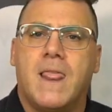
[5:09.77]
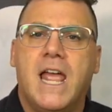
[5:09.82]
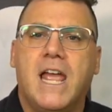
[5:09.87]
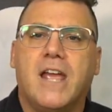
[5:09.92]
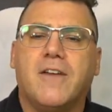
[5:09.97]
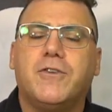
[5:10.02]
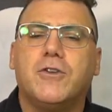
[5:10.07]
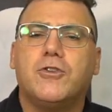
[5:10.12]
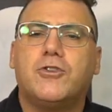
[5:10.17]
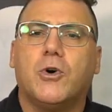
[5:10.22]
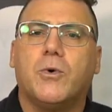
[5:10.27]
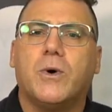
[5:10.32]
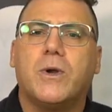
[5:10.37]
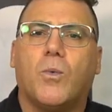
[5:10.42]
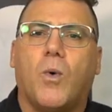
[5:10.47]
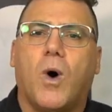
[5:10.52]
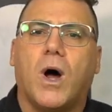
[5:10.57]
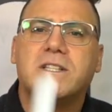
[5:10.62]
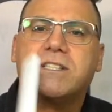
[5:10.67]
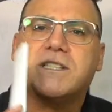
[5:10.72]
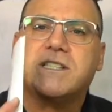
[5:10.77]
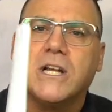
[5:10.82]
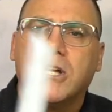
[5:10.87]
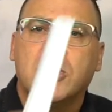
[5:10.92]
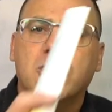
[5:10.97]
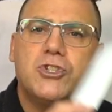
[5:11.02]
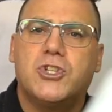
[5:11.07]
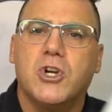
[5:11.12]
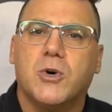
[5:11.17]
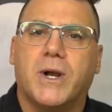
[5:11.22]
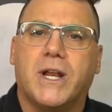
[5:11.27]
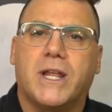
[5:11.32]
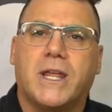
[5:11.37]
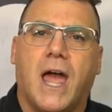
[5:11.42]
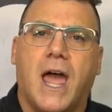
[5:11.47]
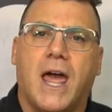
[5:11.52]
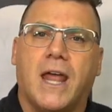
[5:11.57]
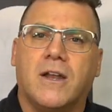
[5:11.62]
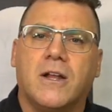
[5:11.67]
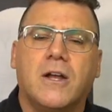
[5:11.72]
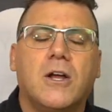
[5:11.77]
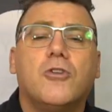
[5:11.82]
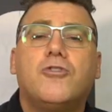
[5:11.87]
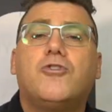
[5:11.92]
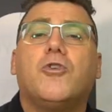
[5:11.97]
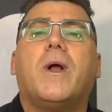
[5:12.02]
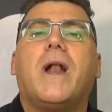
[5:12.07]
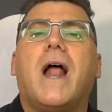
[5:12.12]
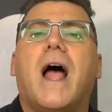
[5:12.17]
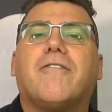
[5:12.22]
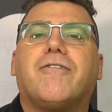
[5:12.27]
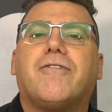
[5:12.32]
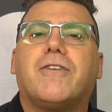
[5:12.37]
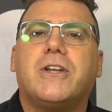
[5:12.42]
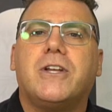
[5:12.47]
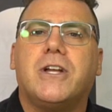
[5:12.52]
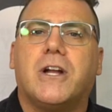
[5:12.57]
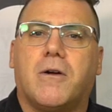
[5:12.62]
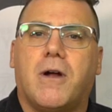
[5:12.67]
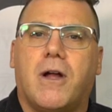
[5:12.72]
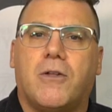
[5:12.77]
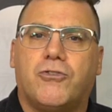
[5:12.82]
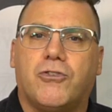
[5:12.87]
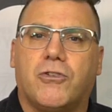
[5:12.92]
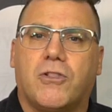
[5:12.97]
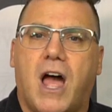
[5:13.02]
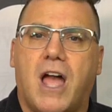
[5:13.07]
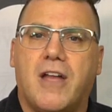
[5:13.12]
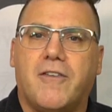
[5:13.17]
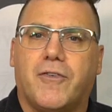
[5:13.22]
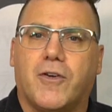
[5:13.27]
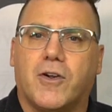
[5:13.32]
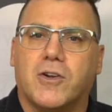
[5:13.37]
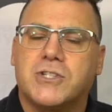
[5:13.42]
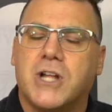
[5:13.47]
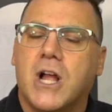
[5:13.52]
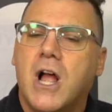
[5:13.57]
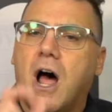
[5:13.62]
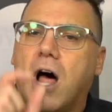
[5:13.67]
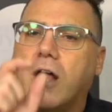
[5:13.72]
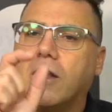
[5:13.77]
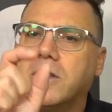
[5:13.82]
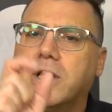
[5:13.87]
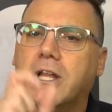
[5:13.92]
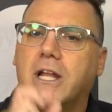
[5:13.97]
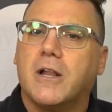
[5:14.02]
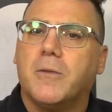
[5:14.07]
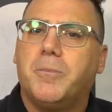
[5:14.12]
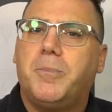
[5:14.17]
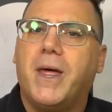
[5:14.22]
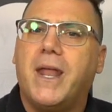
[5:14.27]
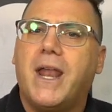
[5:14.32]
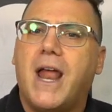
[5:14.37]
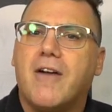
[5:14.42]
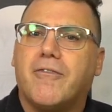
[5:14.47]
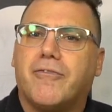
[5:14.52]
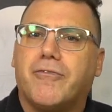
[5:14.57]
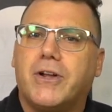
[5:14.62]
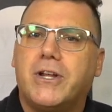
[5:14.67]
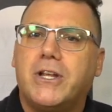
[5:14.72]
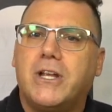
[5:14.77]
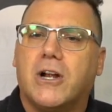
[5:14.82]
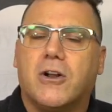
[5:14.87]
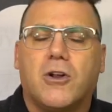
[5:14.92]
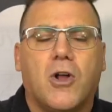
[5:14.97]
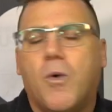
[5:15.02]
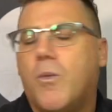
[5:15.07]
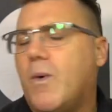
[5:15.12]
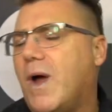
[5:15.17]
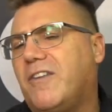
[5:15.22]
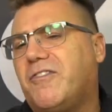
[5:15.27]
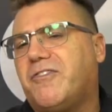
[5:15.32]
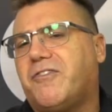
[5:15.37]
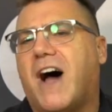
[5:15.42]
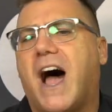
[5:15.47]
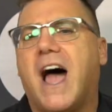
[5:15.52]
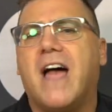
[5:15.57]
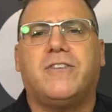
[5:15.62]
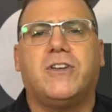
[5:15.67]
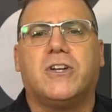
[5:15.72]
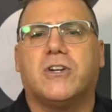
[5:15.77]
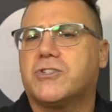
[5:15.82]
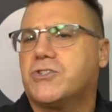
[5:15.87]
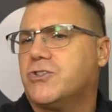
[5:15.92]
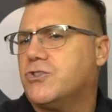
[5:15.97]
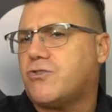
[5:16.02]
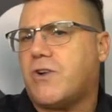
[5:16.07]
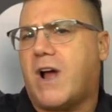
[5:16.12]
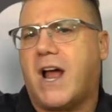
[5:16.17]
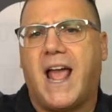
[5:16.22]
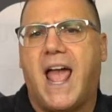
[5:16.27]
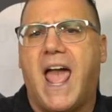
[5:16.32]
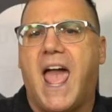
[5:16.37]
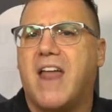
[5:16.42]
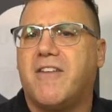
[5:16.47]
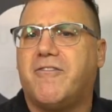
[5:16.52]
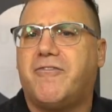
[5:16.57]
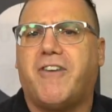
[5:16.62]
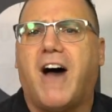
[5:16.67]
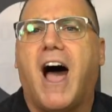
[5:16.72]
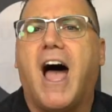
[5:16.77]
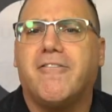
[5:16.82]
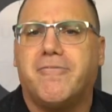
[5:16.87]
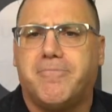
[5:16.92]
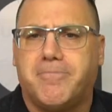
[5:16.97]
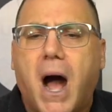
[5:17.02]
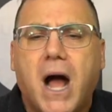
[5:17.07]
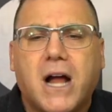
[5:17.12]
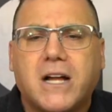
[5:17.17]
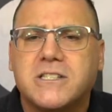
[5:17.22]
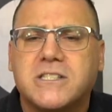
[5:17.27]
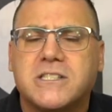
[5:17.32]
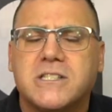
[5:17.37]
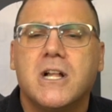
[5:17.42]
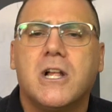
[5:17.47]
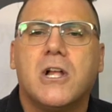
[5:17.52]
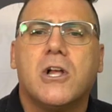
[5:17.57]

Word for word: If you do it once, do it again. Do it every year on July 1st. A little bit every year. Don't wait 5 years and try to add $5.